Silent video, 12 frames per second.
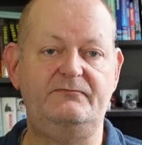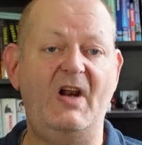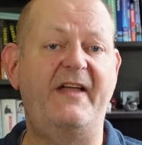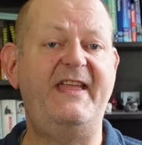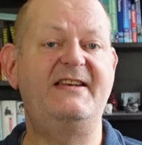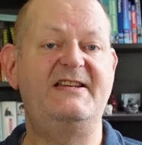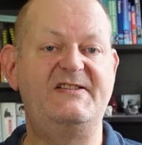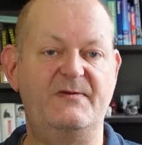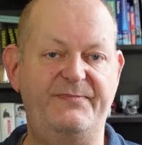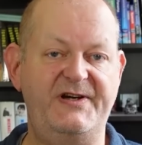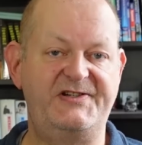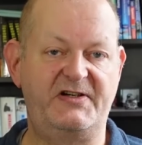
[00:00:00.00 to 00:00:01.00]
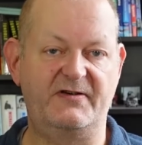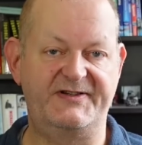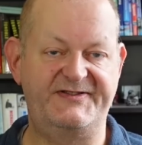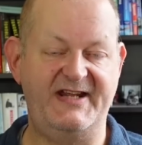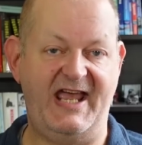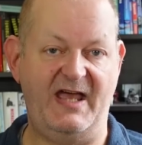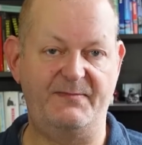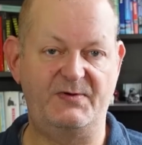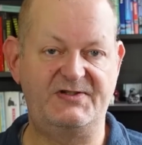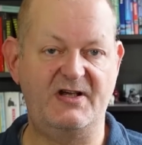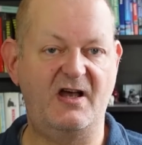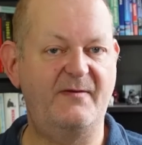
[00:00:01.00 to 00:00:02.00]
I then need to bridge across to Abu
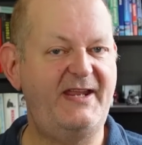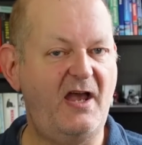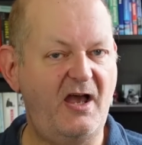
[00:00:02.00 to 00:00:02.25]
Dhabi.